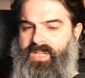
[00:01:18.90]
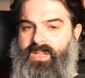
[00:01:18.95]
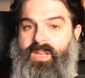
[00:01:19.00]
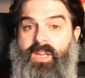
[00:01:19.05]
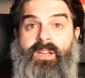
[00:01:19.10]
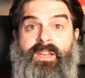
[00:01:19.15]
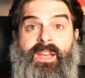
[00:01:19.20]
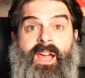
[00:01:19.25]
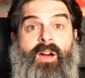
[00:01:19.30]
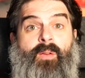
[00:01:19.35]

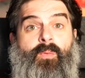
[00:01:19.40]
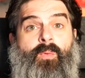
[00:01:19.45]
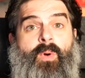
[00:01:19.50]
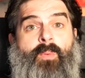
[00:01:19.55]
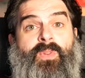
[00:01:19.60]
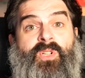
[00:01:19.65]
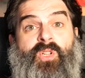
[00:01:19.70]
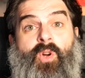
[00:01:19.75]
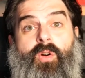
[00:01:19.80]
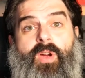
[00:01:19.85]
Now,
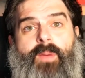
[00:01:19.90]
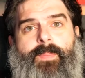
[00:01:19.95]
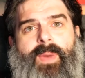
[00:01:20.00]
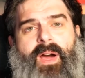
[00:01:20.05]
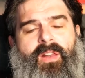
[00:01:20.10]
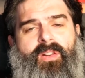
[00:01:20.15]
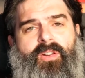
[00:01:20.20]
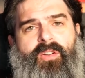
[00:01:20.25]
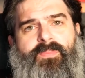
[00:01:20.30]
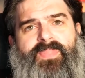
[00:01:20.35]
when we talk
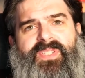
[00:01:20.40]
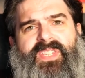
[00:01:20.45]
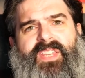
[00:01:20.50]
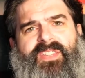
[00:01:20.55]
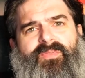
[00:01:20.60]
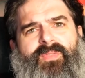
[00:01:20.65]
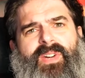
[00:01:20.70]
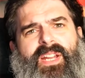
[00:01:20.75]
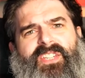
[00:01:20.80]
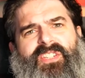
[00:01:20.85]
about loops,
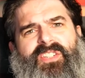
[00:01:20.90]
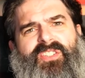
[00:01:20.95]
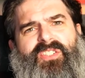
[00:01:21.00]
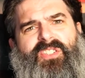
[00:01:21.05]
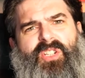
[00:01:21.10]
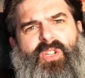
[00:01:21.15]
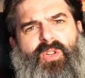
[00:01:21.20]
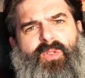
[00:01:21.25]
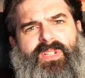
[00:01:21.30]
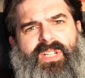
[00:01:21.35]
there's really just
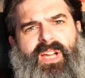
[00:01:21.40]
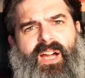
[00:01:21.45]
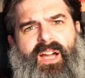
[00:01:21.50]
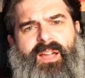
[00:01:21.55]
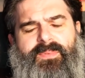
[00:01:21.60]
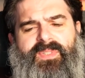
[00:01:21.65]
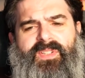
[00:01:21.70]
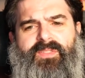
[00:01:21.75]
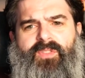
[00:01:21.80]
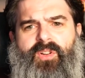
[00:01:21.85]
two
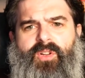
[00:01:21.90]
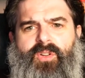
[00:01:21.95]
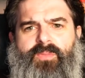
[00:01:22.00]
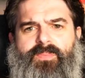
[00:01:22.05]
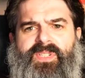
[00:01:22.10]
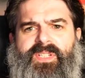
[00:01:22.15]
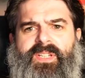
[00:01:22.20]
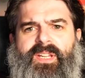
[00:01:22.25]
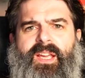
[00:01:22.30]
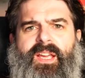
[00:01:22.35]
types of
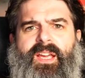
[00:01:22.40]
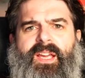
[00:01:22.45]
loops.